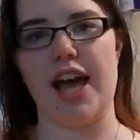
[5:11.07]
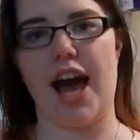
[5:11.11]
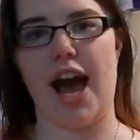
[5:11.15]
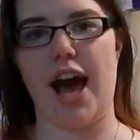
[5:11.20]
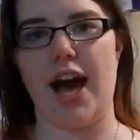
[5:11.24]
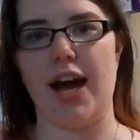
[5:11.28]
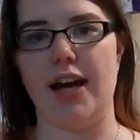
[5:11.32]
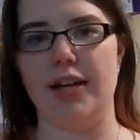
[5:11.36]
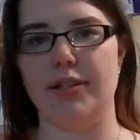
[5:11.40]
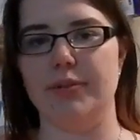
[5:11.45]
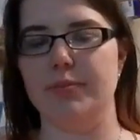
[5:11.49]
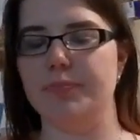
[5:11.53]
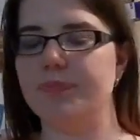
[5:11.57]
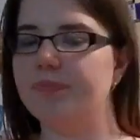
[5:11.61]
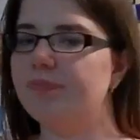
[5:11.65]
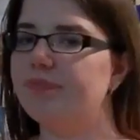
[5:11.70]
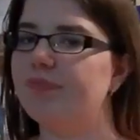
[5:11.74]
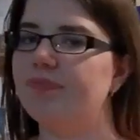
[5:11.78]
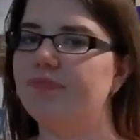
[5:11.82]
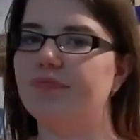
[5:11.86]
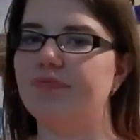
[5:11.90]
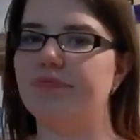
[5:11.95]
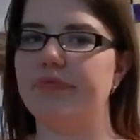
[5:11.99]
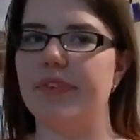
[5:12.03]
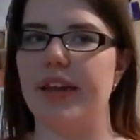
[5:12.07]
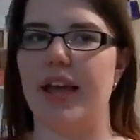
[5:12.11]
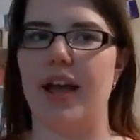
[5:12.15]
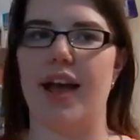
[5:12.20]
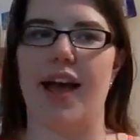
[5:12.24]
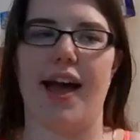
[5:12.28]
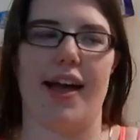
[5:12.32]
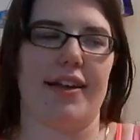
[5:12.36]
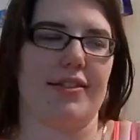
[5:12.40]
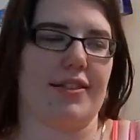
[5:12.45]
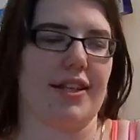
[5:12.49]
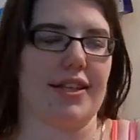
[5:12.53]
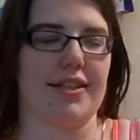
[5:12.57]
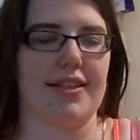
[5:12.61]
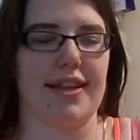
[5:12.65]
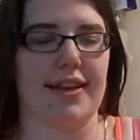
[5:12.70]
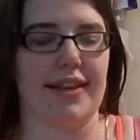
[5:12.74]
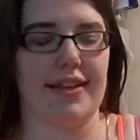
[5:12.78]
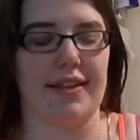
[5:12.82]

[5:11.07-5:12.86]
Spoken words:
As I said in